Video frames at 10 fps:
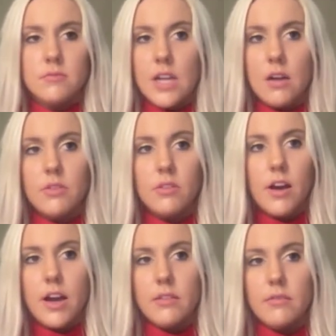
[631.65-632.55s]
down the
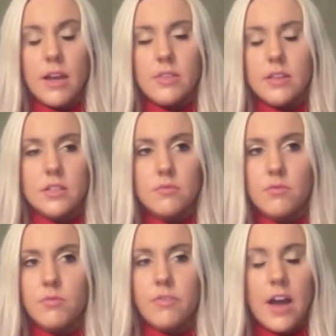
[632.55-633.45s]
line at this
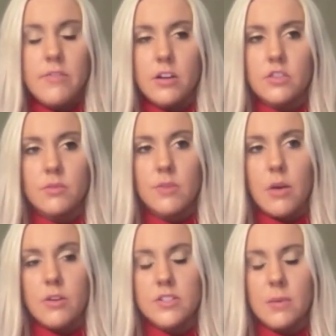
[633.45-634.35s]
5 years from
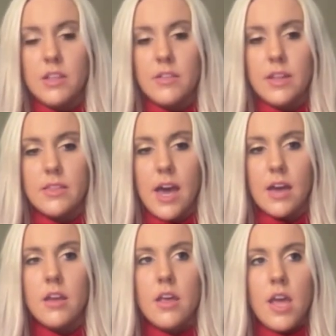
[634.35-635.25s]
now or something like
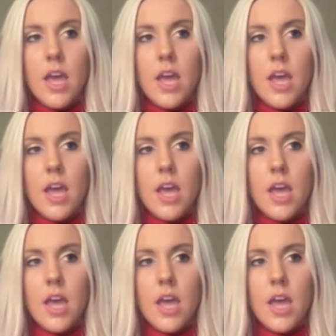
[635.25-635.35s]
that.